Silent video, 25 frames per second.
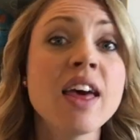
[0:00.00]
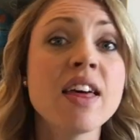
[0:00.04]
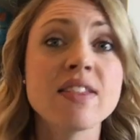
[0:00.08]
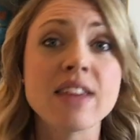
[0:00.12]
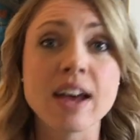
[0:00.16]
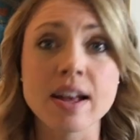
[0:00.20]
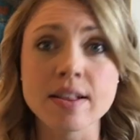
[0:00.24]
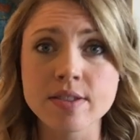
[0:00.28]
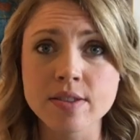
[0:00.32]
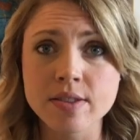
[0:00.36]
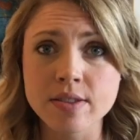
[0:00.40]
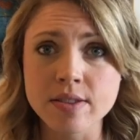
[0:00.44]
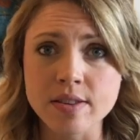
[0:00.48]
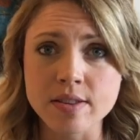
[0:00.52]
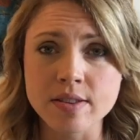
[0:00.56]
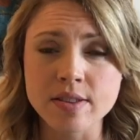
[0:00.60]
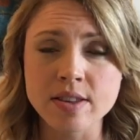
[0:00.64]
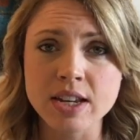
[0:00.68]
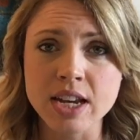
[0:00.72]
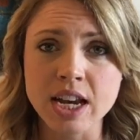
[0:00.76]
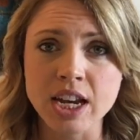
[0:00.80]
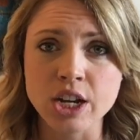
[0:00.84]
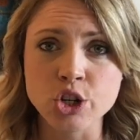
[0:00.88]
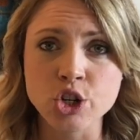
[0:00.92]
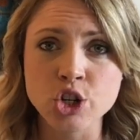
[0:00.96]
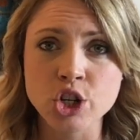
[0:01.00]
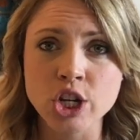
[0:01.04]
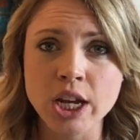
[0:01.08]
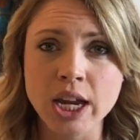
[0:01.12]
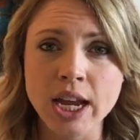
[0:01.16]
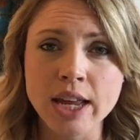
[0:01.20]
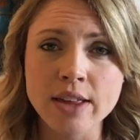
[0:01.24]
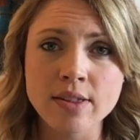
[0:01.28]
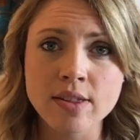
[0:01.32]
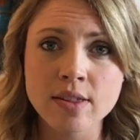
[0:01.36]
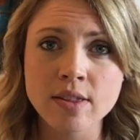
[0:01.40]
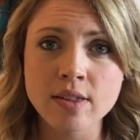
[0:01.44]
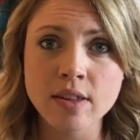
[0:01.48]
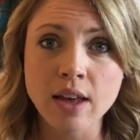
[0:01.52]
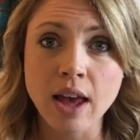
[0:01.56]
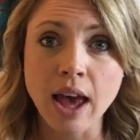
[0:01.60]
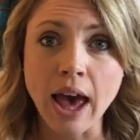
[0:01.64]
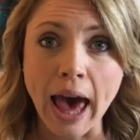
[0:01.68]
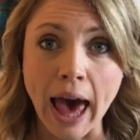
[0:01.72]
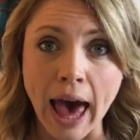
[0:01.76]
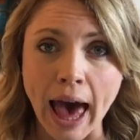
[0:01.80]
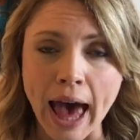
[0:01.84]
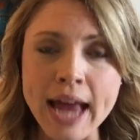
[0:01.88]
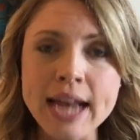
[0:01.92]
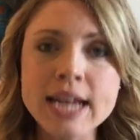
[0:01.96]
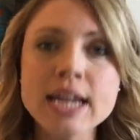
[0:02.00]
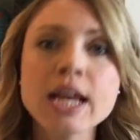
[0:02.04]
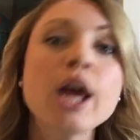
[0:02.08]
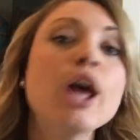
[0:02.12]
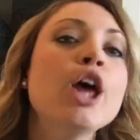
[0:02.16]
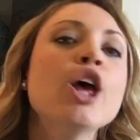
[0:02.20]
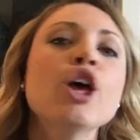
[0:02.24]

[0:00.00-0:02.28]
That's the stage she's at.